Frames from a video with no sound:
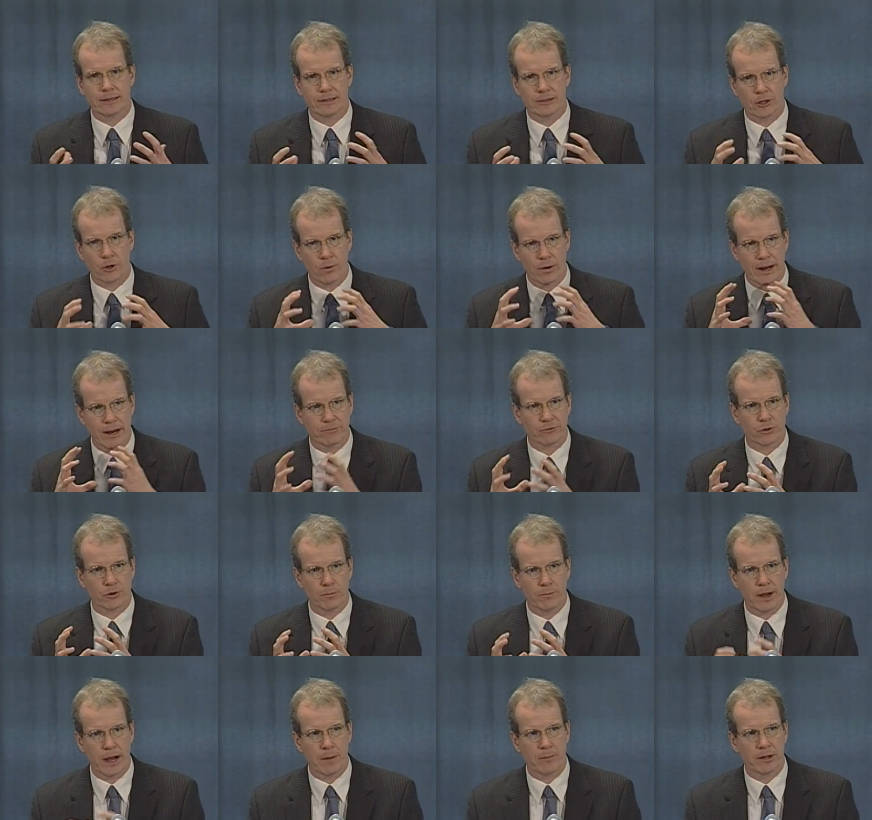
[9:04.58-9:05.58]
and going after
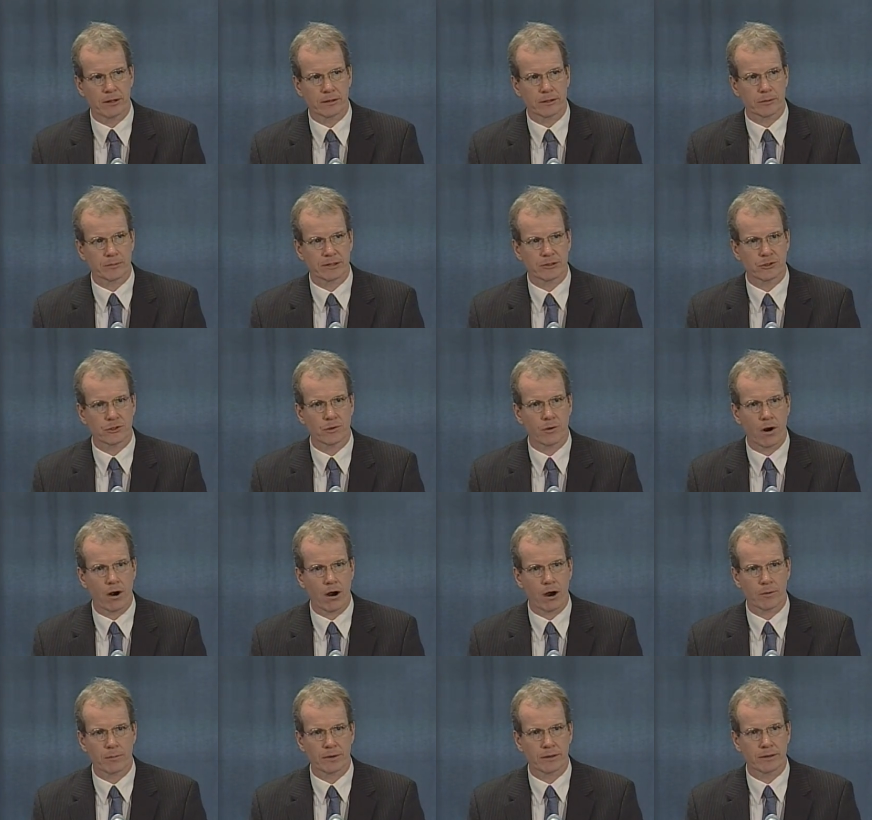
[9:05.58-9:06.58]
Obama a little bit too
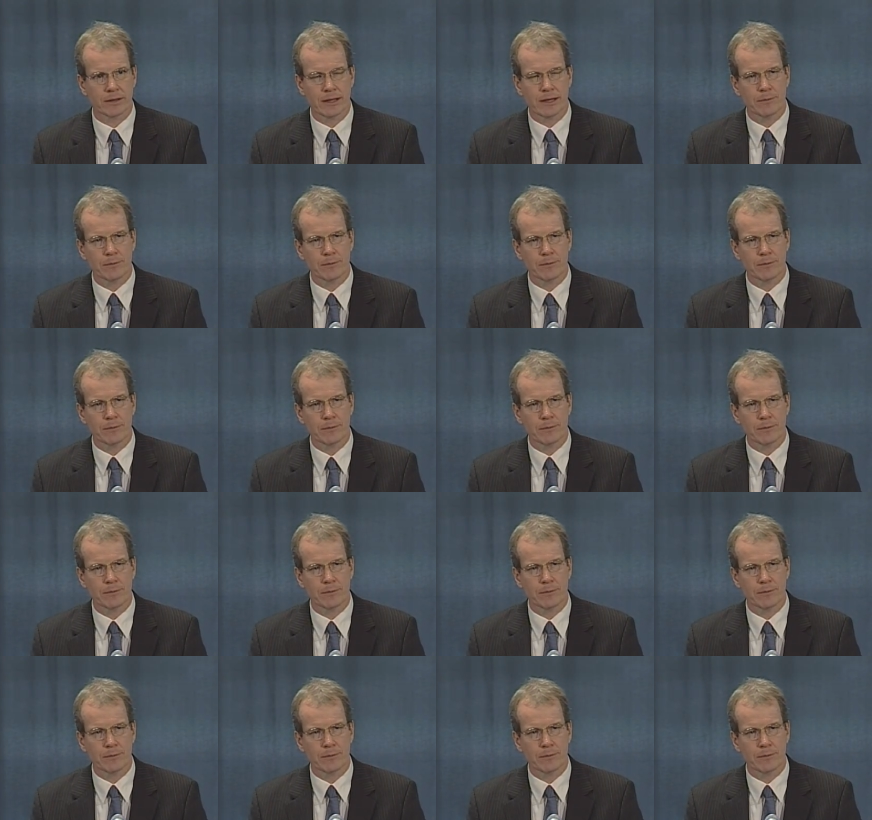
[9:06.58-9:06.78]
hard, but,